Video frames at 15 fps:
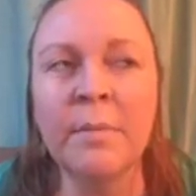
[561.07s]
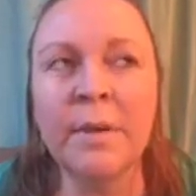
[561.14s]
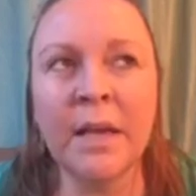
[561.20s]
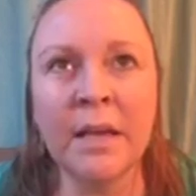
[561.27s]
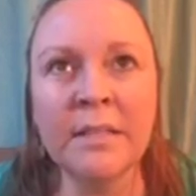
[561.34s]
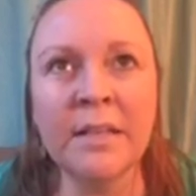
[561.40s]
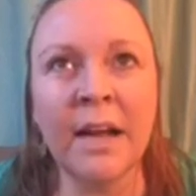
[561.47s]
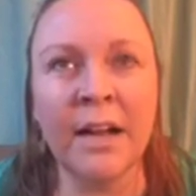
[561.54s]

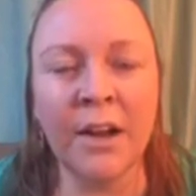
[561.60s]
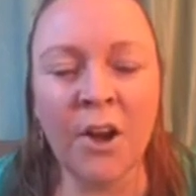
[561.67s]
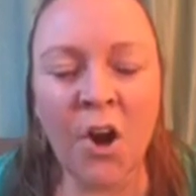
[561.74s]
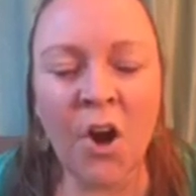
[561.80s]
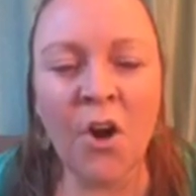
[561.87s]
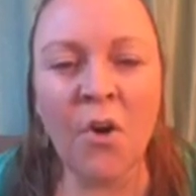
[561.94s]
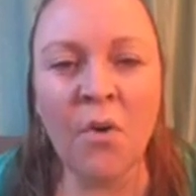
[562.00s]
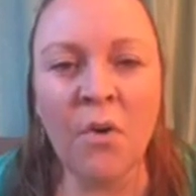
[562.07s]
because I
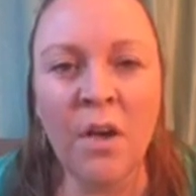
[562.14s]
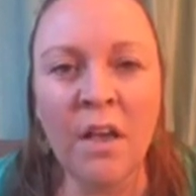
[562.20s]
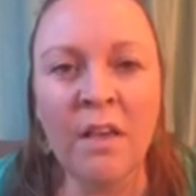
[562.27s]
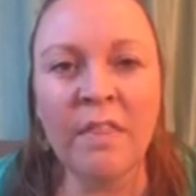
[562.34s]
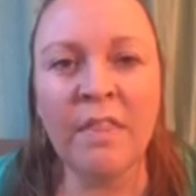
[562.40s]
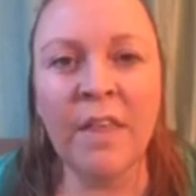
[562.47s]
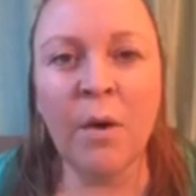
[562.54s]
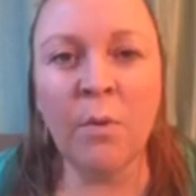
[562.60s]
know
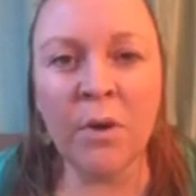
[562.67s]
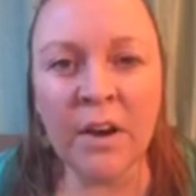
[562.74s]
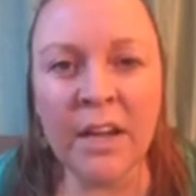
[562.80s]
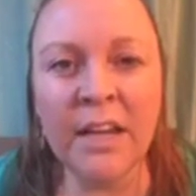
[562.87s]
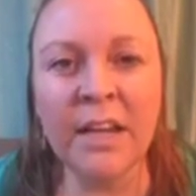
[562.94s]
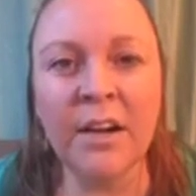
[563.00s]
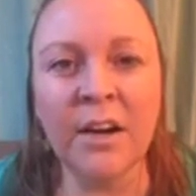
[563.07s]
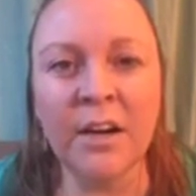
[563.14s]
that we're
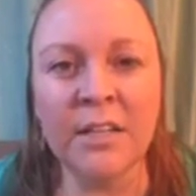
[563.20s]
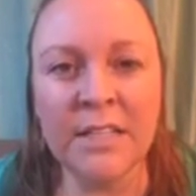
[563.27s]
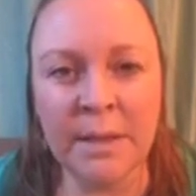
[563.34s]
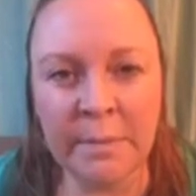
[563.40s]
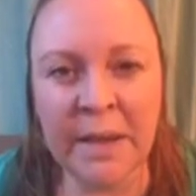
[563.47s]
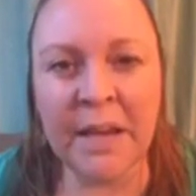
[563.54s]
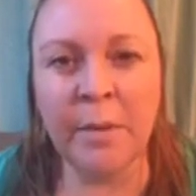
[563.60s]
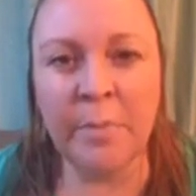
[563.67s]
here
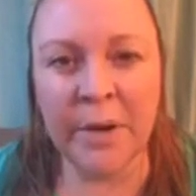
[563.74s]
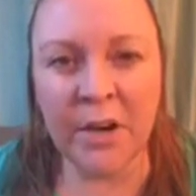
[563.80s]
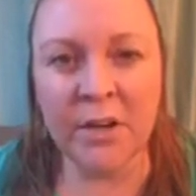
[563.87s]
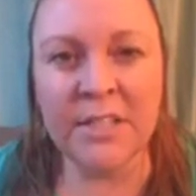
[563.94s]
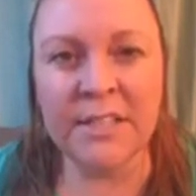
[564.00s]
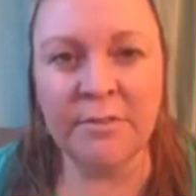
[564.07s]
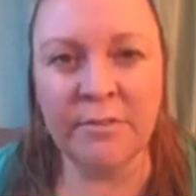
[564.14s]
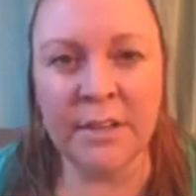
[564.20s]
to make a
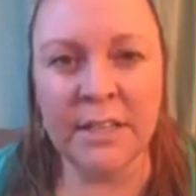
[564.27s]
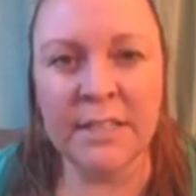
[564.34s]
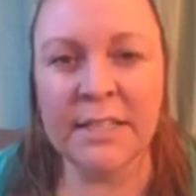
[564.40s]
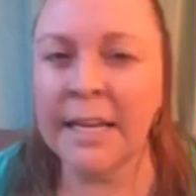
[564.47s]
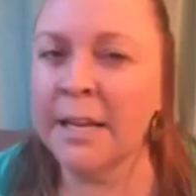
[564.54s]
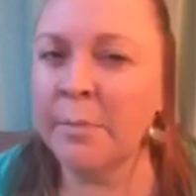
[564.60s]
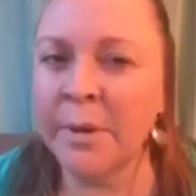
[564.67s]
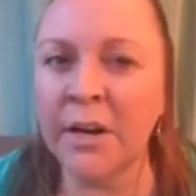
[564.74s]
bigger
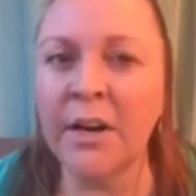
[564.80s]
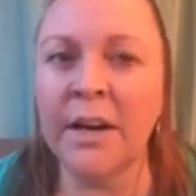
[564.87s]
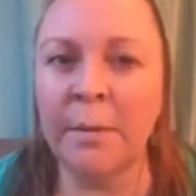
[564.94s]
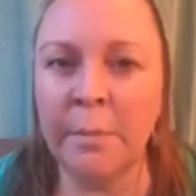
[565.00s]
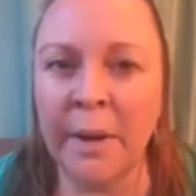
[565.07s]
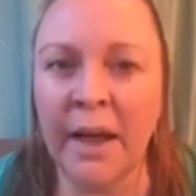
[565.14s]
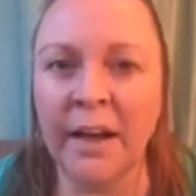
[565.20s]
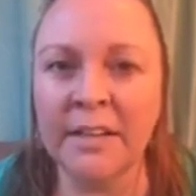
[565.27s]
difference and a bigger
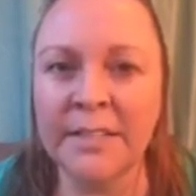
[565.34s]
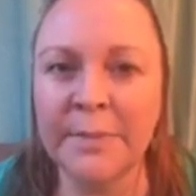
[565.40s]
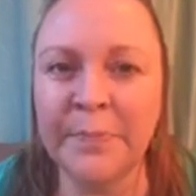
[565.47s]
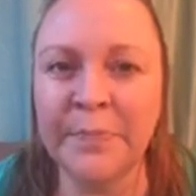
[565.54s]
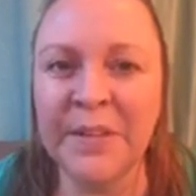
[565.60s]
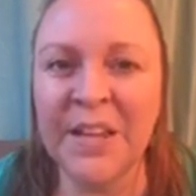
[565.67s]
impact.